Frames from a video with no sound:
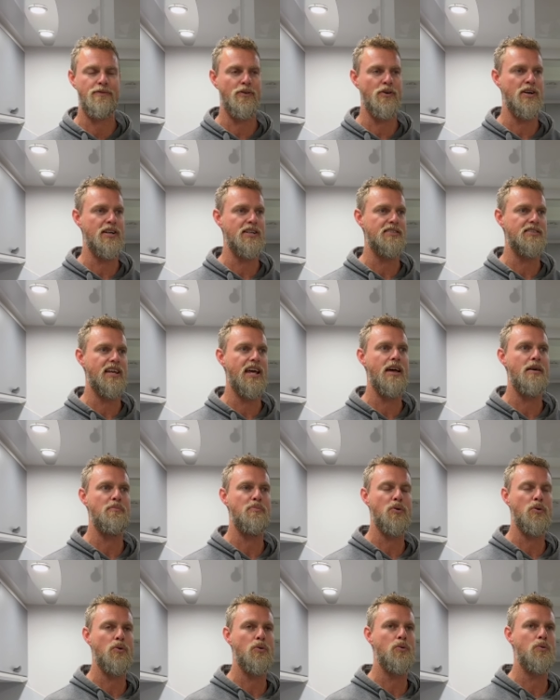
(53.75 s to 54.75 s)
For
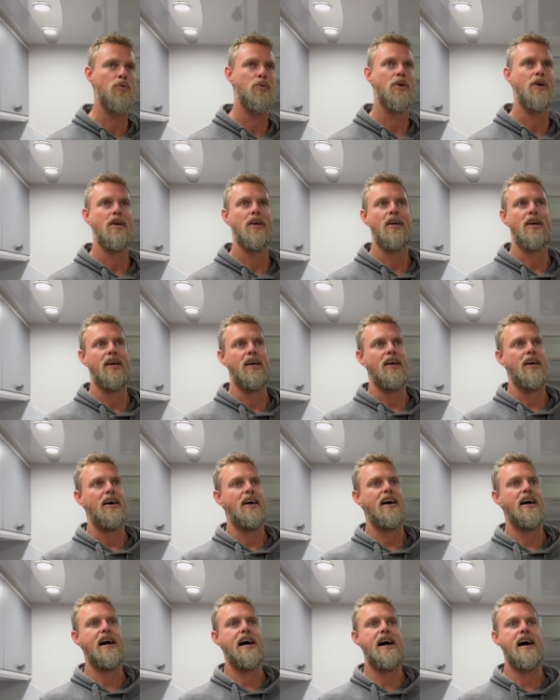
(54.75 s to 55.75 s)
example,
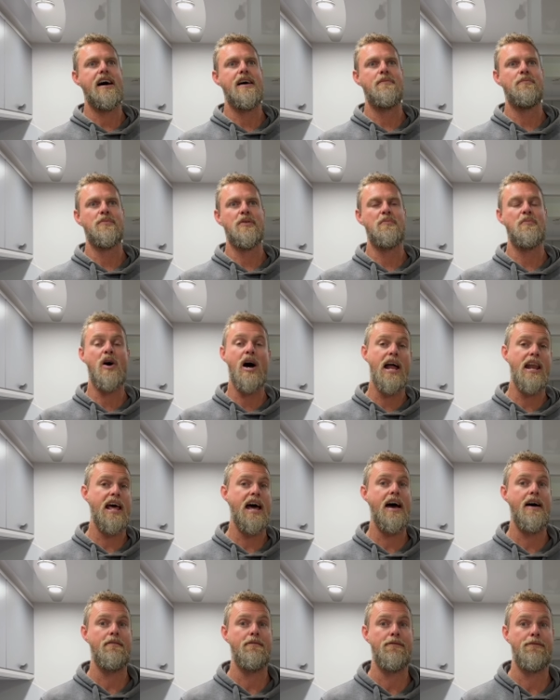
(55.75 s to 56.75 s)
you might
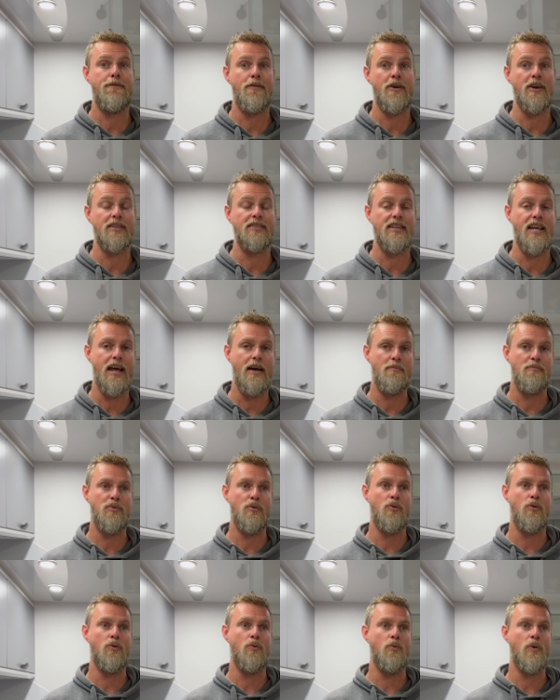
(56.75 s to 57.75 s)
have, for
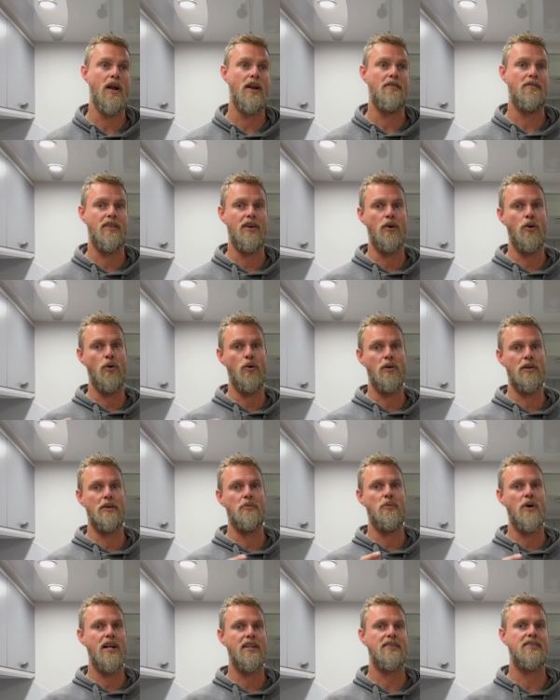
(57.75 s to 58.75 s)
example, one of the
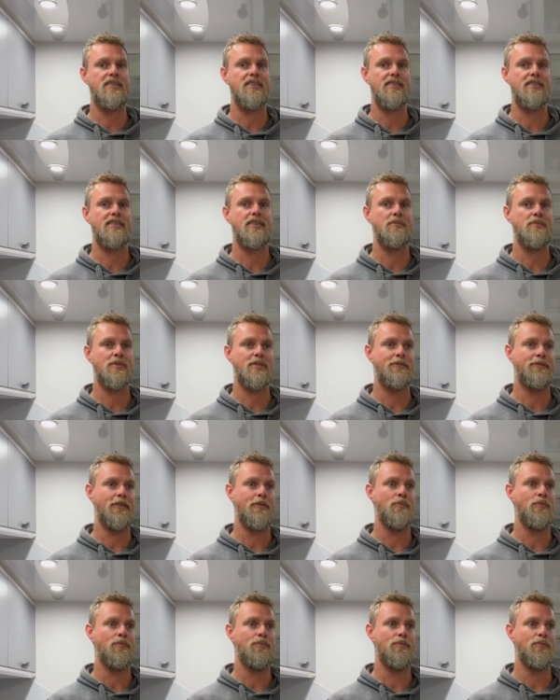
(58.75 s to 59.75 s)
all-in-one systems
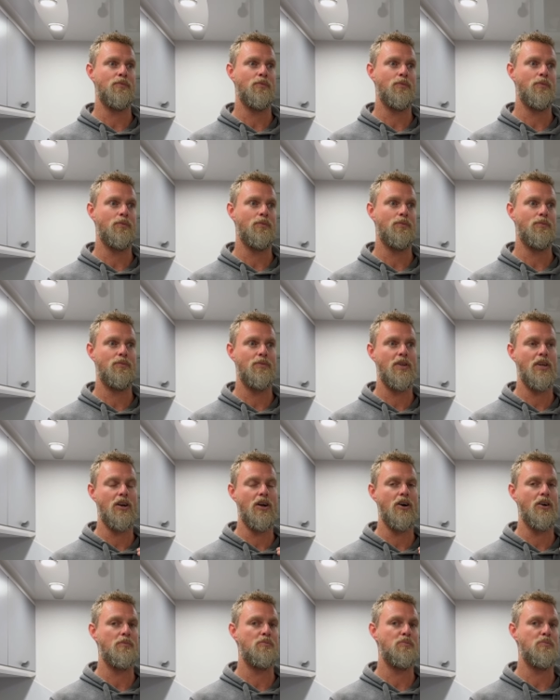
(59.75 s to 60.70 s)
from, you know,